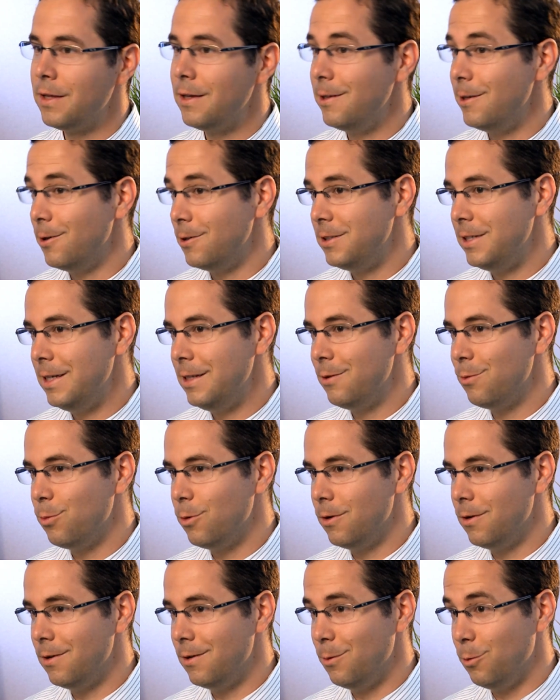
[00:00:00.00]
Your teeth
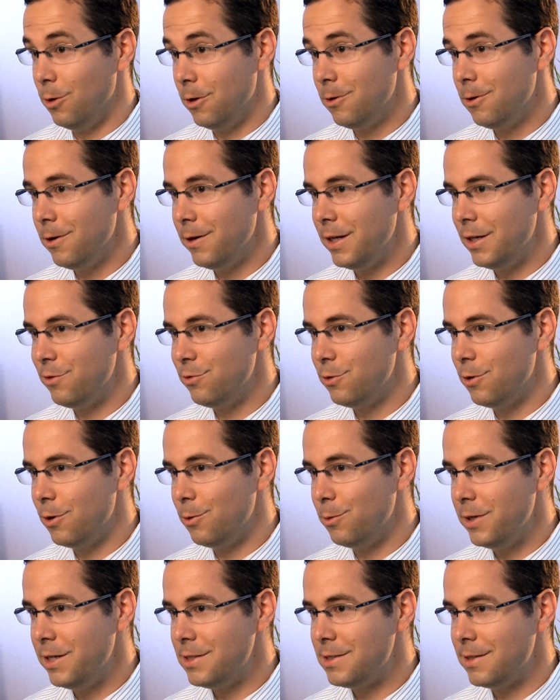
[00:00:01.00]
were crooked for a
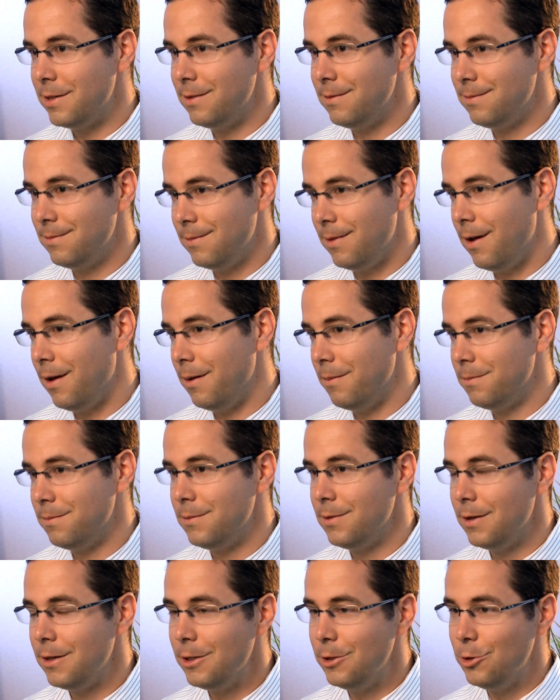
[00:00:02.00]
reason.
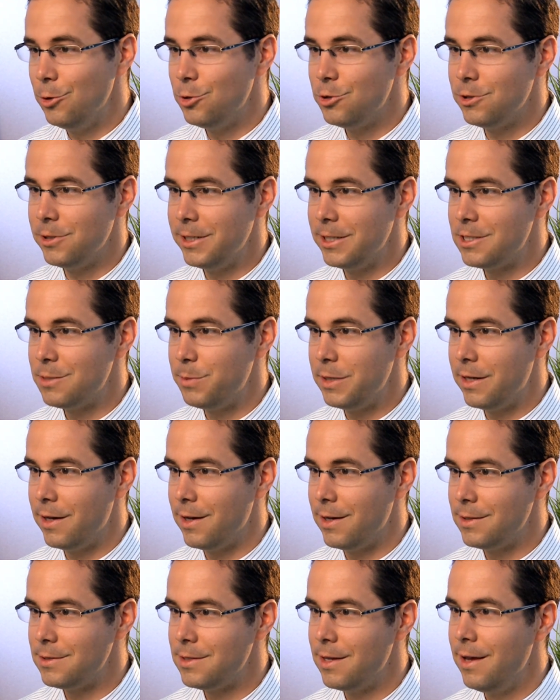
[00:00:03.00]
Usually it's
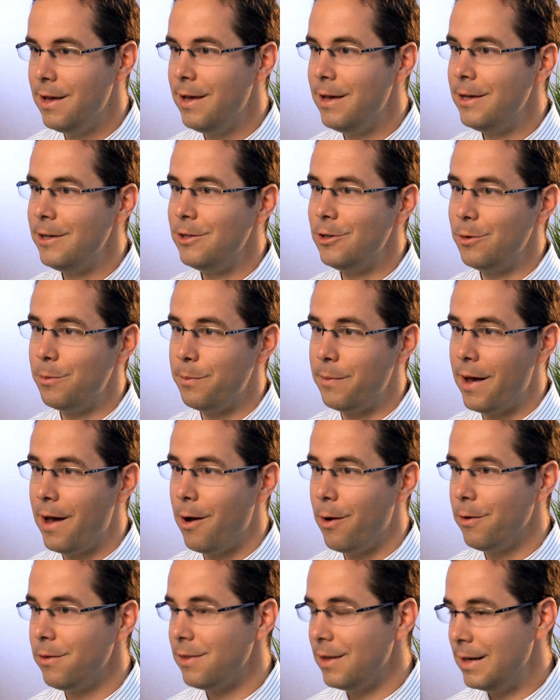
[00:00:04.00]
because your
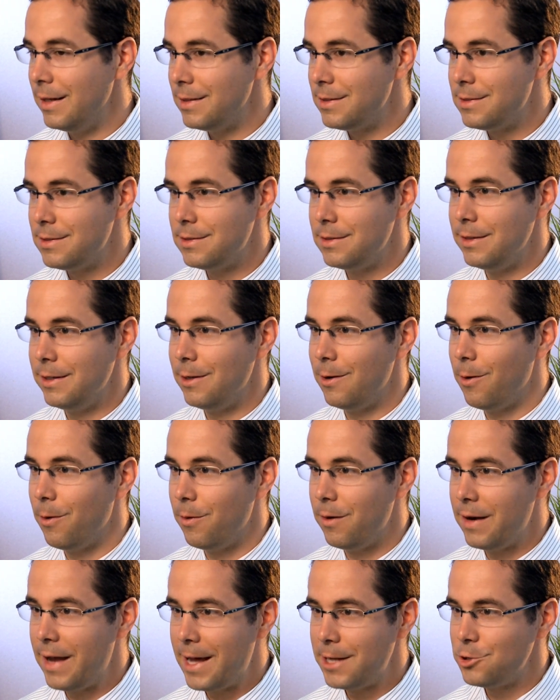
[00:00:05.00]
mouth and its
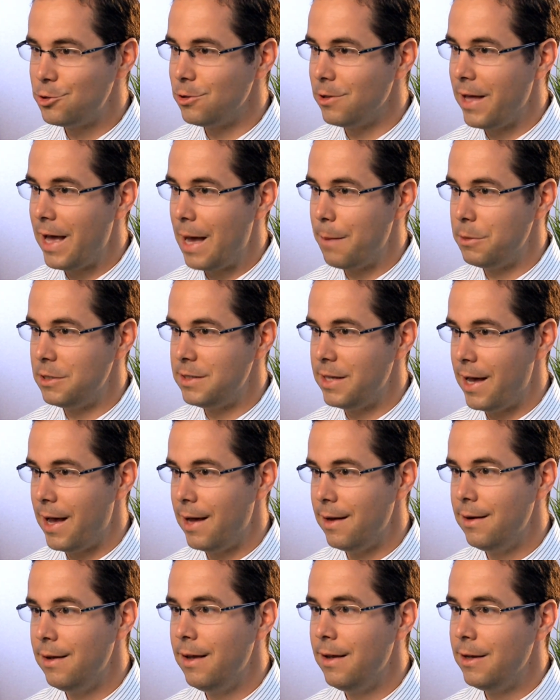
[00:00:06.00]
natural
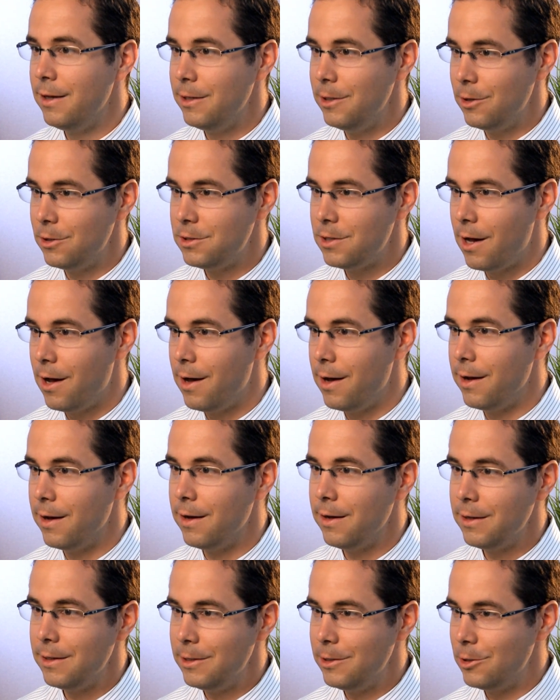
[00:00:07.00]
habitat, your
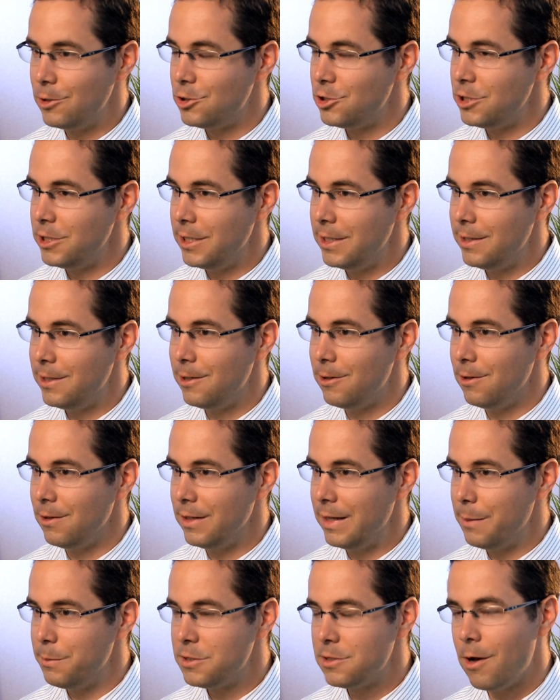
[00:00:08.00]
tongue, your cheek, your
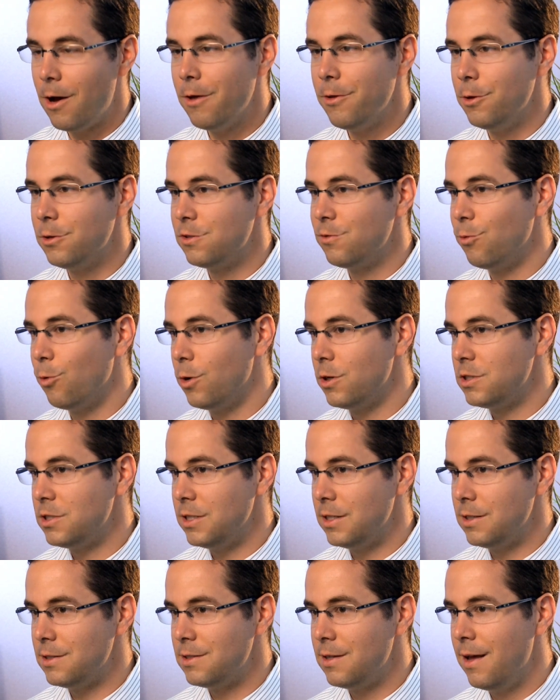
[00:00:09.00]
lips, all those
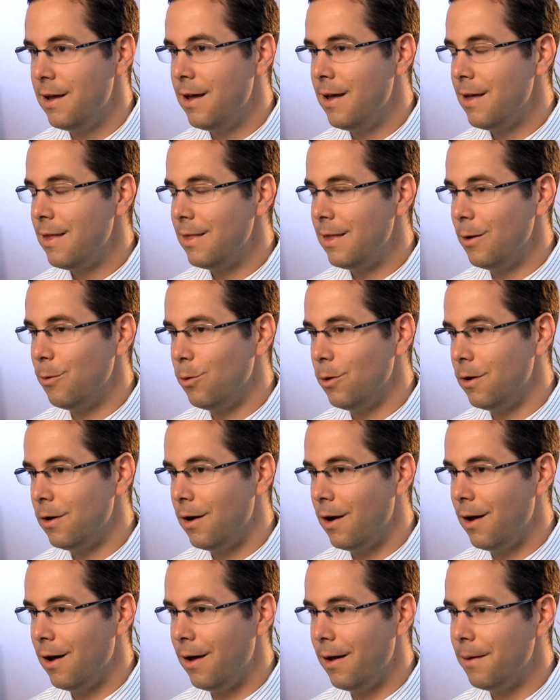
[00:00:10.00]
forces that
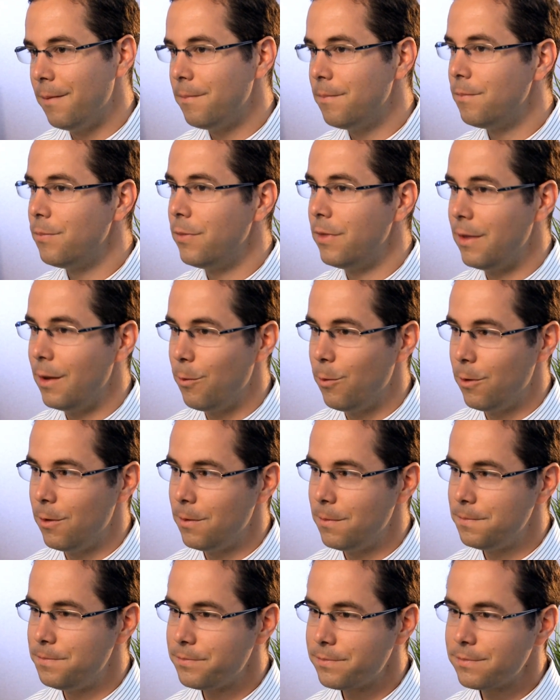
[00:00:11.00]

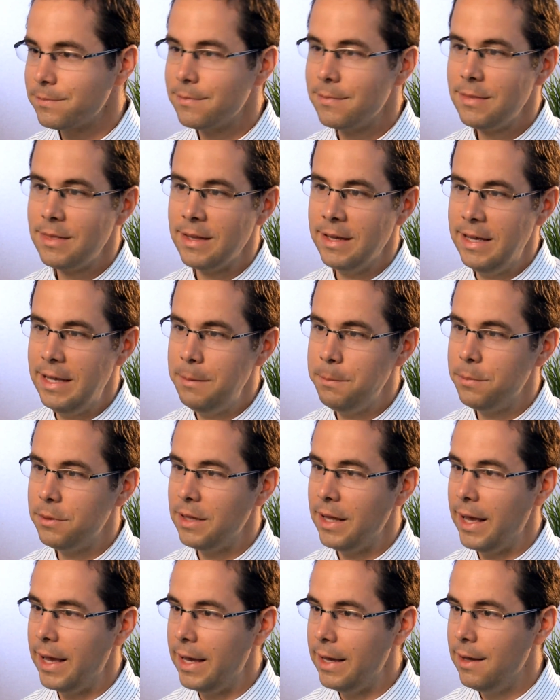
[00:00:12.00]
were in
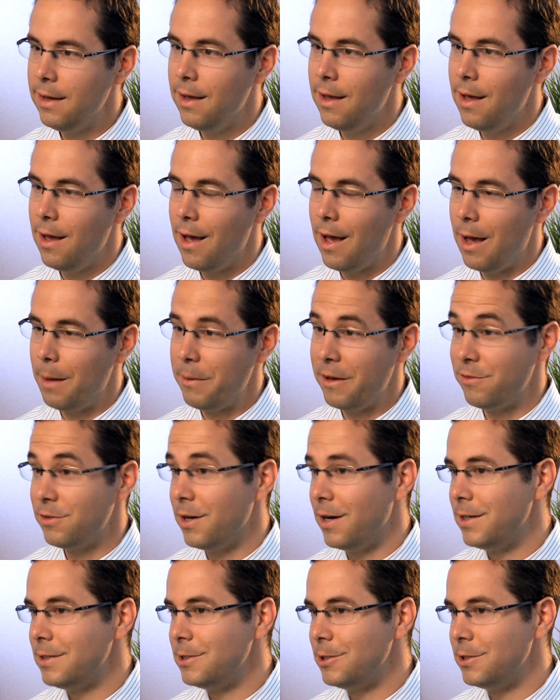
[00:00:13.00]
play have
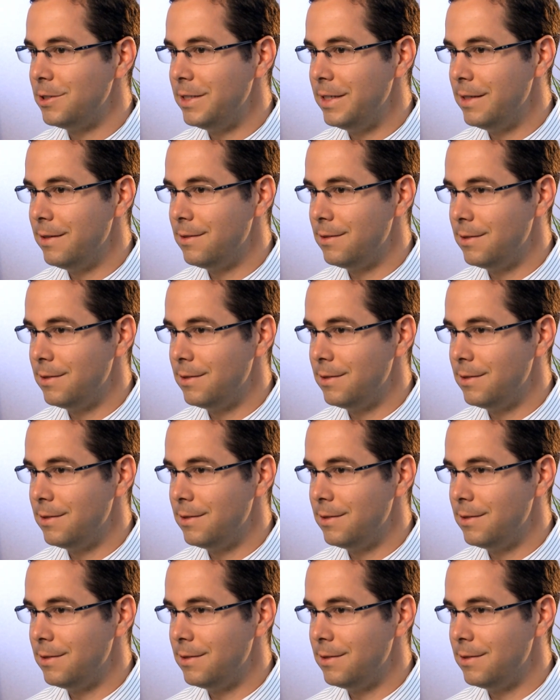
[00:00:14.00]
caused your teeth